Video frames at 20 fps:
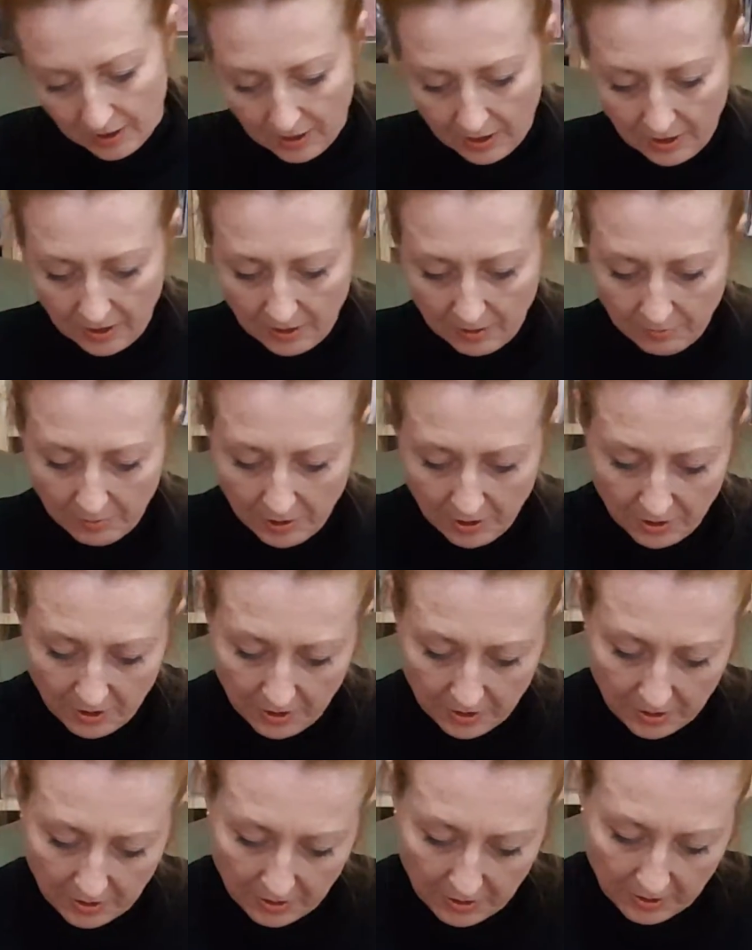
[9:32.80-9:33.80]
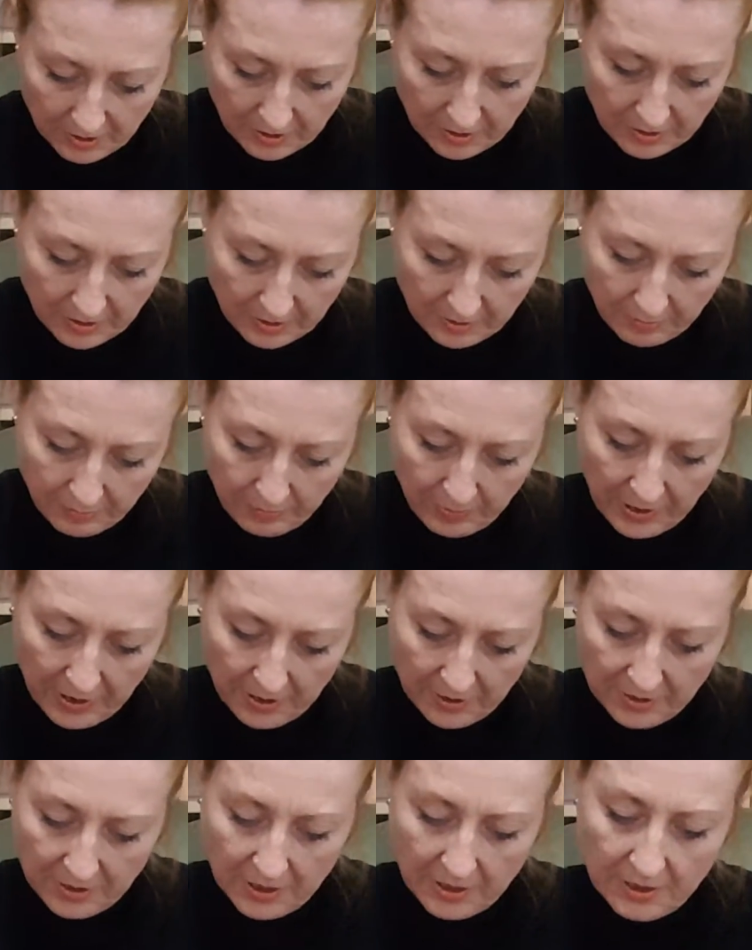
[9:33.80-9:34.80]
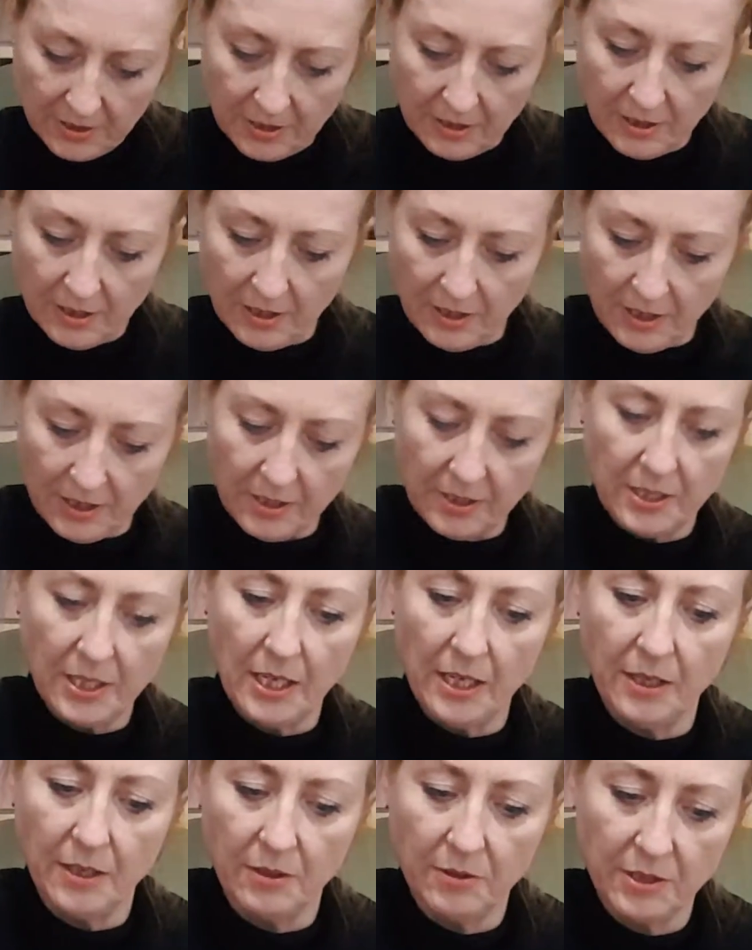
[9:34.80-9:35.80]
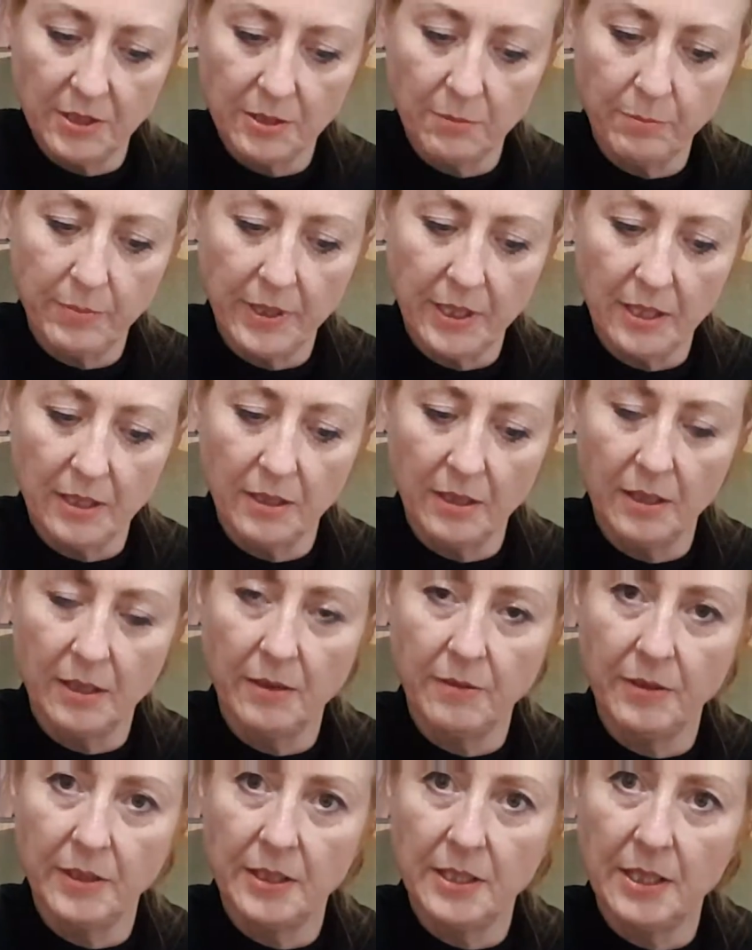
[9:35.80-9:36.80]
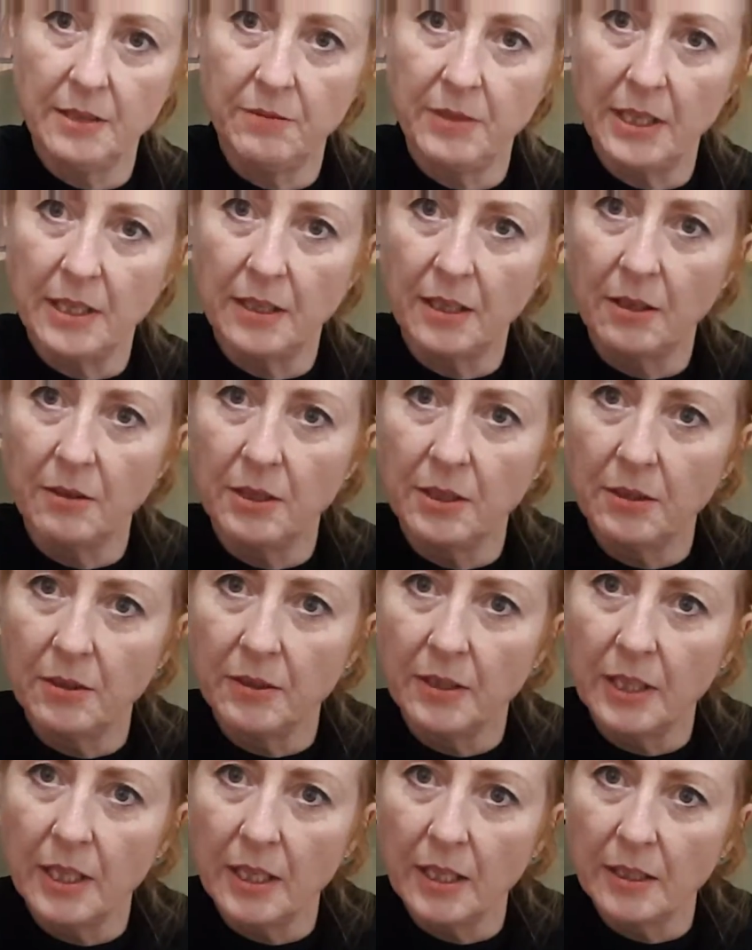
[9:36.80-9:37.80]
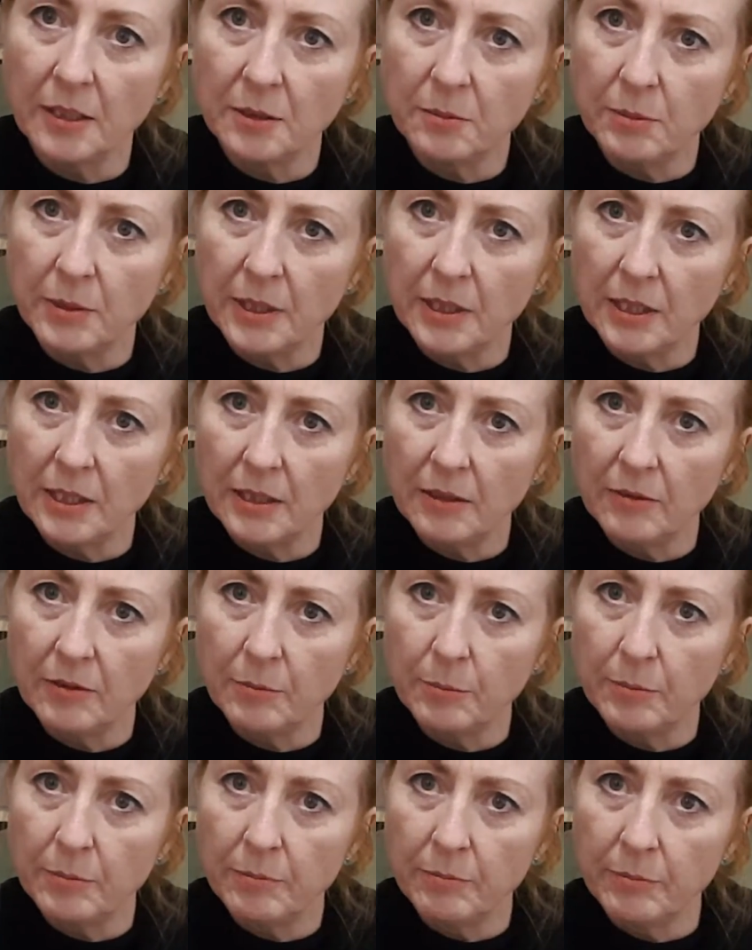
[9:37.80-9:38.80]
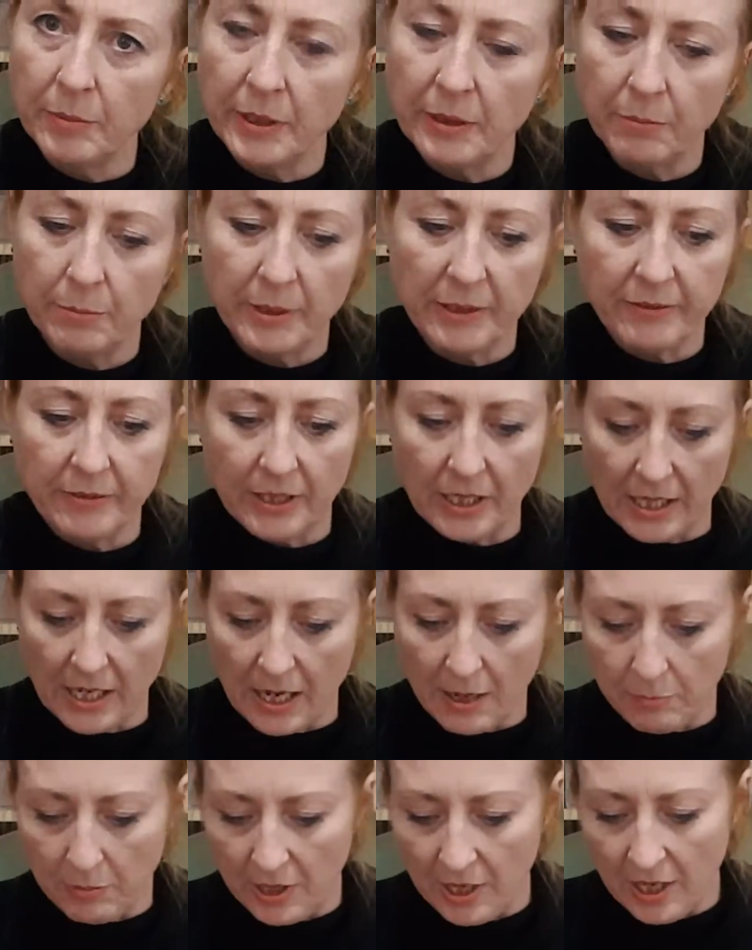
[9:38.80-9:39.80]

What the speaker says: and I'm going to, because there's, can you see there is a bit of a divot going on there, a little bit of a gap.